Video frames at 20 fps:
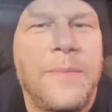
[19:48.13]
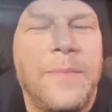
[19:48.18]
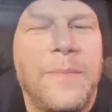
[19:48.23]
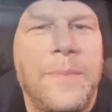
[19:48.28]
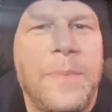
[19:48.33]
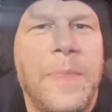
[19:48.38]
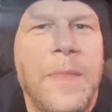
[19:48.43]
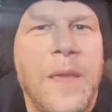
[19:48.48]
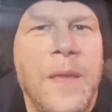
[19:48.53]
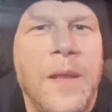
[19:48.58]

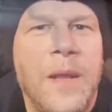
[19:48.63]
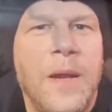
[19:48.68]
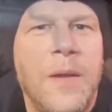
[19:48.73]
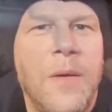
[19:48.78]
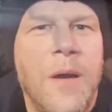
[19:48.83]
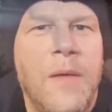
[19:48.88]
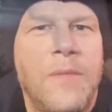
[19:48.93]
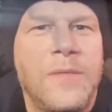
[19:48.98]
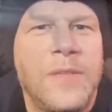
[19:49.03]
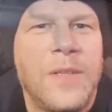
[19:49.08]
you know,
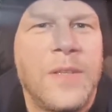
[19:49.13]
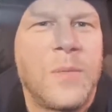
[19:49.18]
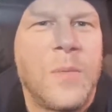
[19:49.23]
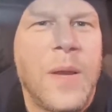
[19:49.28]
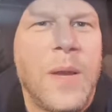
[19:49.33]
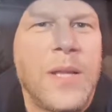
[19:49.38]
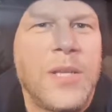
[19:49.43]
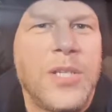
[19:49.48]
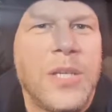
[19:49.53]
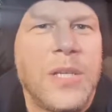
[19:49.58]
after The
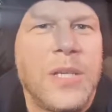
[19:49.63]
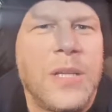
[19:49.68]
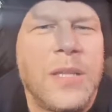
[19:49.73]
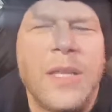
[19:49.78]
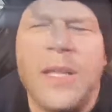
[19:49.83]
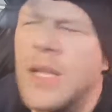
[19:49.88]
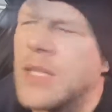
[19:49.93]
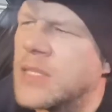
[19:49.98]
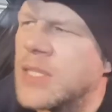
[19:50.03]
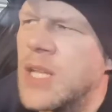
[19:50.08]
Witcher. I
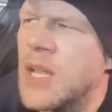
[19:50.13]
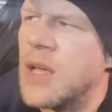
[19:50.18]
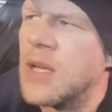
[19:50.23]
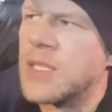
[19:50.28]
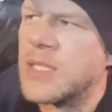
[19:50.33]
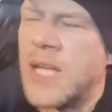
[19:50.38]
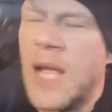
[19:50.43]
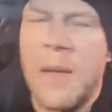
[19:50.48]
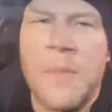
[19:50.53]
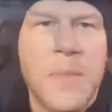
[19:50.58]
think that's the
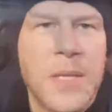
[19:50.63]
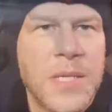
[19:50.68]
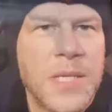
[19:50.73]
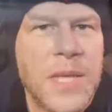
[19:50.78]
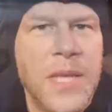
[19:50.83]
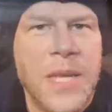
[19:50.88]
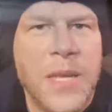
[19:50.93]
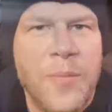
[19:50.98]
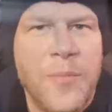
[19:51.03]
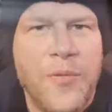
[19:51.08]
last game that
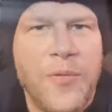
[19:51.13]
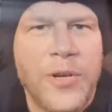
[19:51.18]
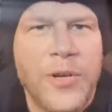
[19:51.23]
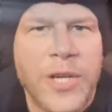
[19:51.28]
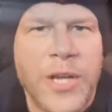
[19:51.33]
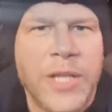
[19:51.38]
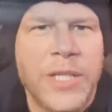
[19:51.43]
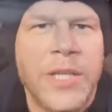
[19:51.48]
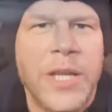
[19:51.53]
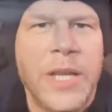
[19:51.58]
CD
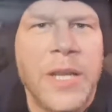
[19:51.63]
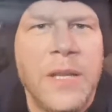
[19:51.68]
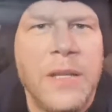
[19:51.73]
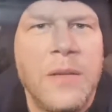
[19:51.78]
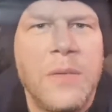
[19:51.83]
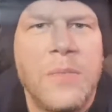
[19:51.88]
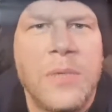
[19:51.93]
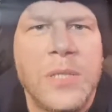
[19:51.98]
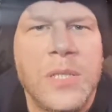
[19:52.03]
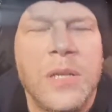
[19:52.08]
Projekt did,
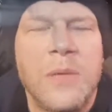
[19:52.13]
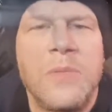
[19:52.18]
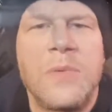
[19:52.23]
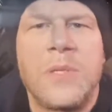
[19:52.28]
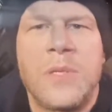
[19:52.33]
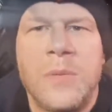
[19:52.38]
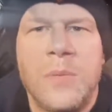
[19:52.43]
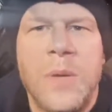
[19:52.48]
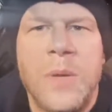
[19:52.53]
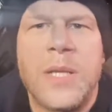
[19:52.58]
wasn't it? Was
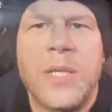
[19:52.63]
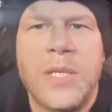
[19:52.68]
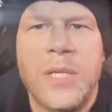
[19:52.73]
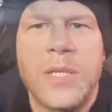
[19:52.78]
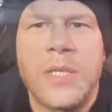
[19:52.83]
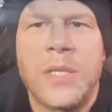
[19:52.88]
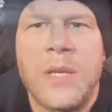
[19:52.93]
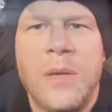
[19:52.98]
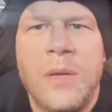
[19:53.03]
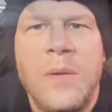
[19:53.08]
The Witcher.
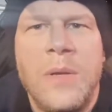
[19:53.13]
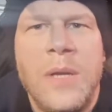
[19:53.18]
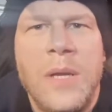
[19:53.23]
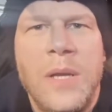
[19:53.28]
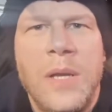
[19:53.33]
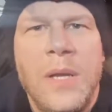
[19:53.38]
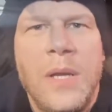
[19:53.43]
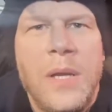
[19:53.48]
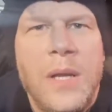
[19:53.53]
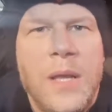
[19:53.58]
So
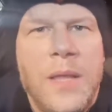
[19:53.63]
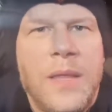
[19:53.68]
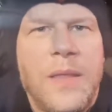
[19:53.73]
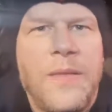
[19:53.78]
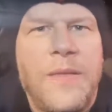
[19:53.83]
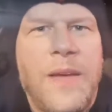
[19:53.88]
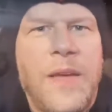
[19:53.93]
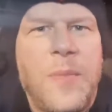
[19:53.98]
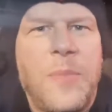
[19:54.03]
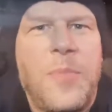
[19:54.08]

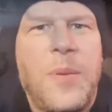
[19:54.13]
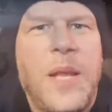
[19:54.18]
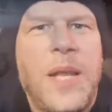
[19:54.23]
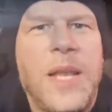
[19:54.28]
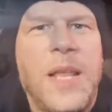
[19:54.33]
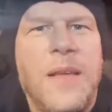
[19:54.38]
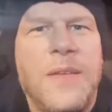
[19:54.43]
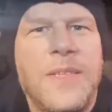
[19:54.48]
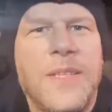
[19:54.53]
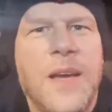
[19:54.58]
they've had
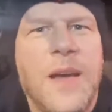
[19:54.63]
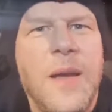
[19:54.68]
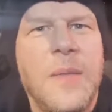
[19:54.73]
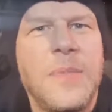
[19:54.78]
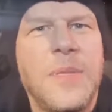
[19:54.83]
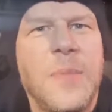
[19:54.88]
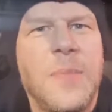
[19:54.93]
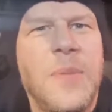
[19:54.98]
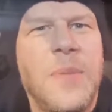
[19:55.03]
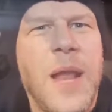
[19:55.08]
plenty of time
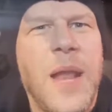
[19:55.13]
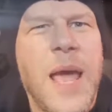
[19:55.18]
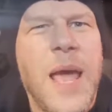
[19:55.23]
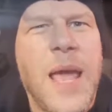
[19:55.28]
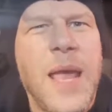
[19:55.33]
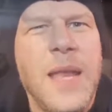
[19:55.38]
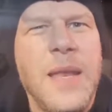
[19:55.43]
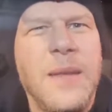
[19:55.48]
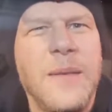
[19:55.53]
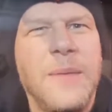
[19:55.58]
to
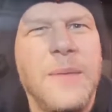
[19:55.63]
plan.